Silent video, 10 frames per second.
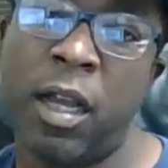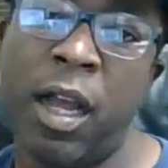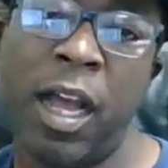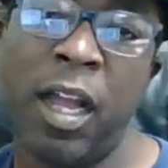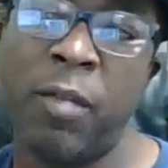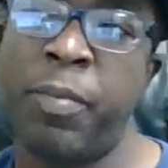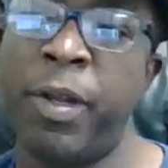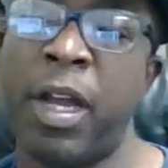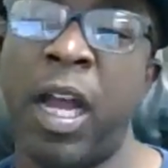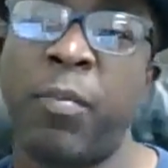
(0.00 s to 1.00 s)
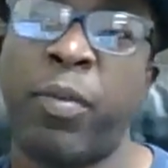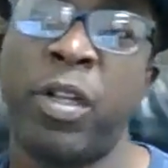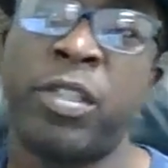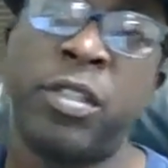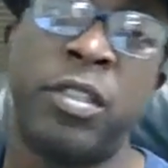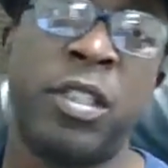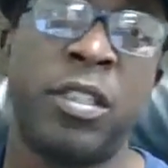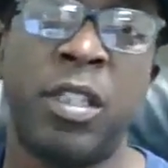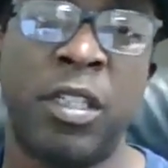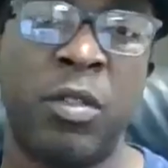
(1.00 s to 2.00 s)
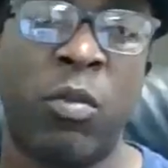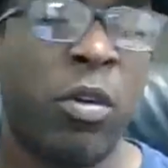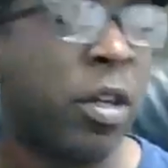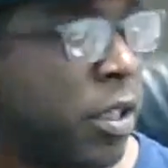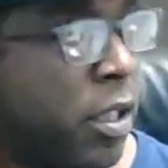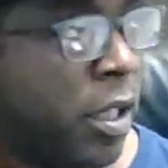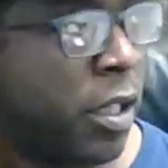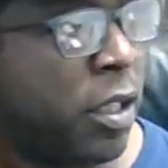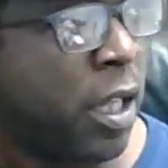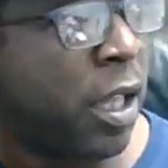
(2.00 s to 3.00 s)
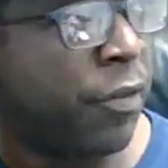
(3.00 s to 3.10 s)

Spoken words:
high pressure just doesn't work in the life